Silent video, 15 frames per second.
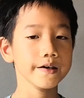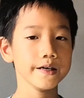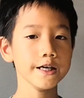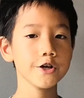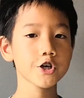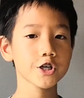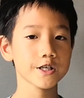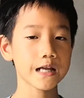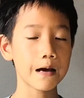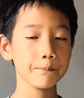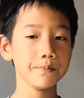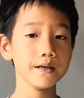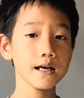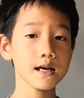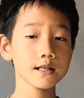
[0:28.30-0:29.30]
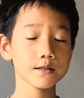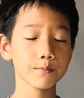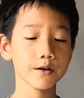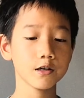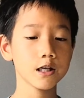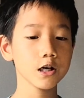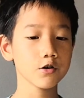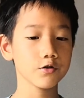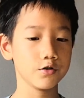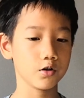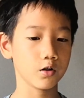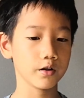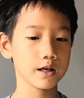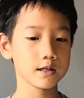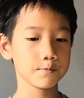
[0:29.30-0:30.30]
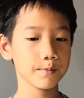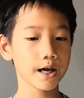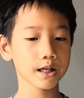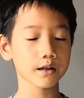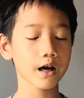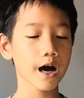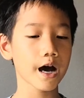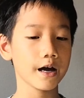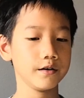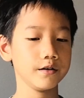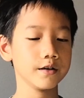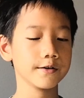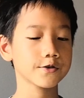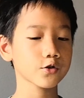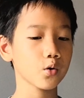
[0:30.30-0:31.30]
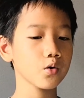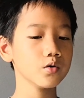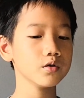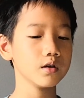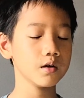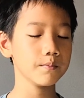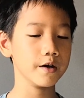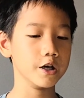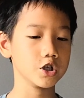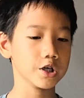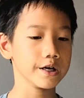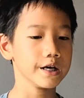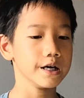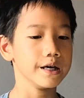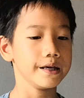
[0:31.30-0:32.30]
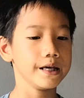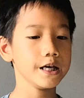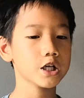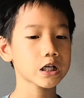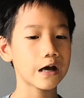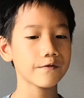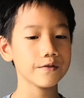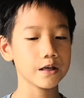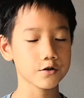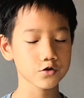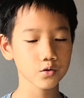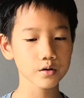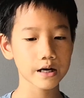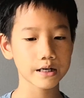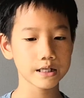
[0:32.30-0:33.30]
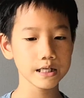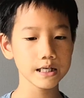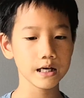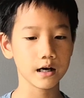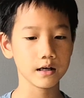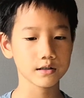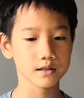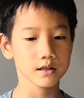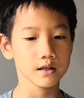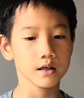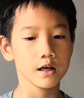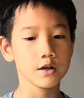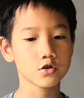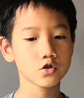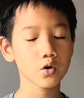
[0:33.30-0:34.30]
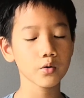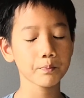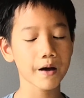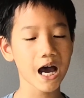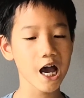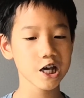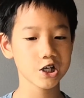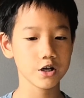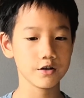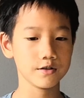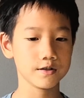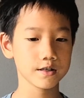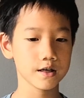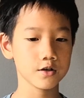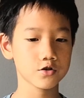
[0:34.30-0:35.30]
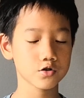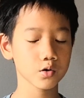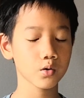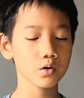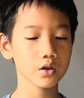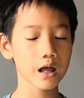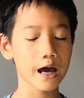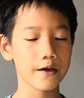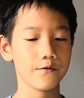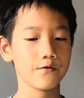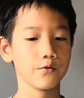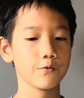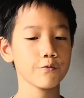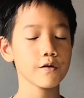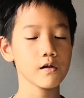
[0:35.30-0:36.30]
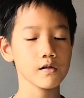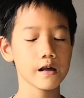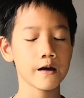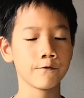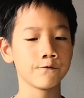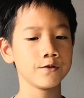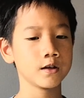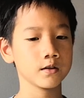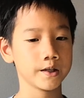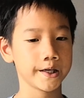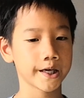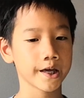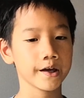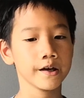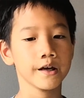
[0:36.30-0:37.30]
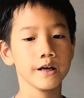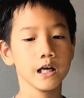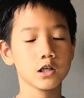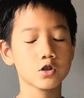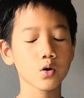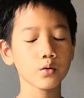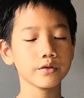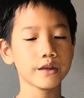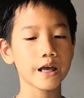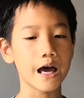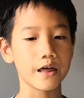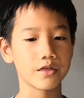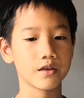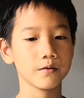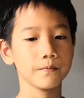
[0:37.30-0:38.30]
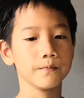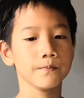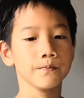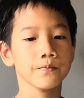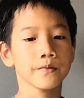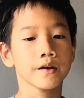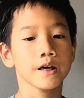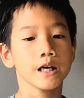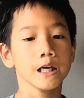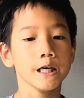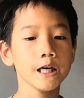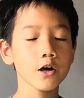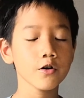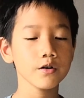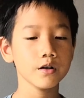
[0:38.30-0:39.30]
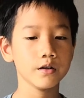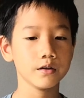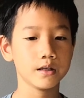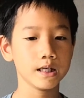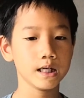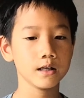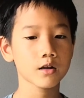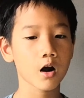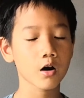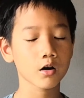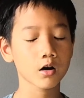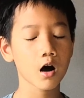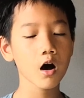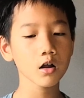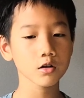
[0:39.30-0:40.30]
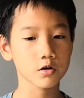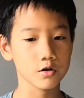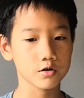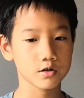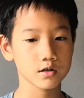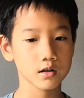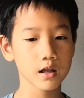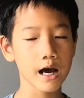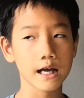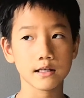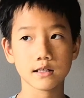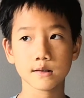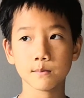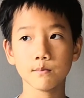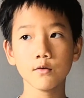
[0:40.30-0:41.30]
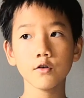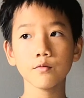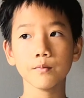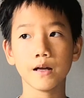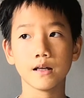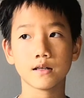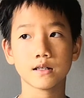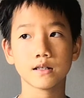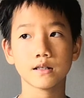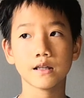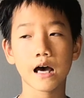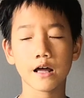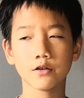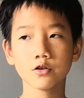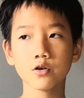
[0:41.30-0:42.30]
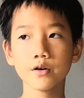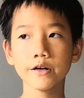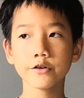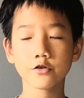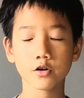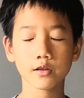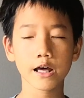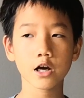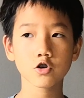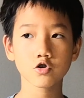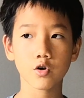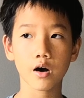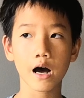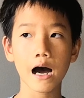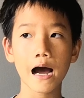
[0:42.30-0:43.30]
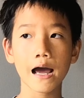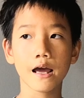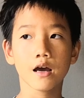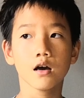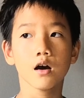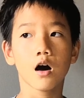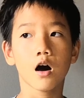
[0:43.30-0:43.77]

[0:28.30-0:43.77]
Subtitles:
Each stamping its material is mankind in its own image, each having its own ideas, its own passions, its own life, will, and feeling, its own death. Here indeed are colors, lights, movements that no intellectual eye